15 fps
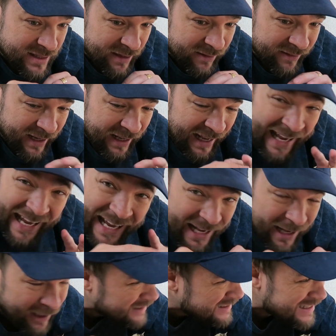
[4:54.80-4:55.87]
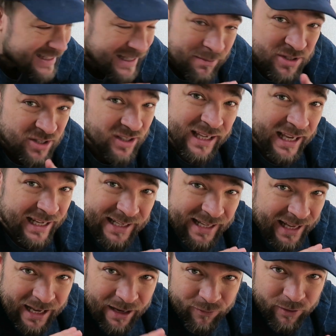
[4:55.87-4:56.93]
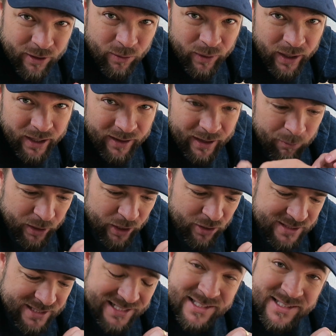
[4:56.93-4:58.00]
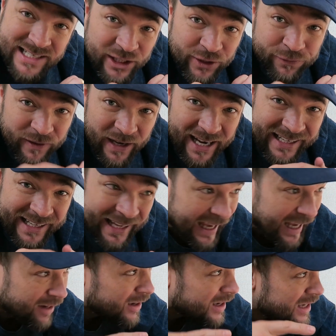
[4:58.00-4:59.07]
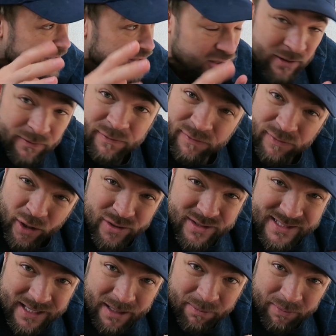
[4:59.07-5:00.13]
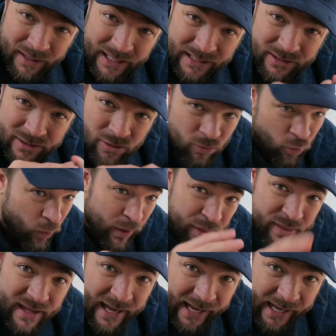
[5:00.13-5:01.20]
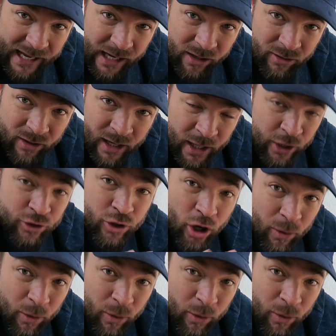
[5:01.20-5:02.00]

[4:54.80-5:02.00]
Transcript: their hair just seems to get everywhere. And because it's such fine hair, it sort of floats up in with the air. You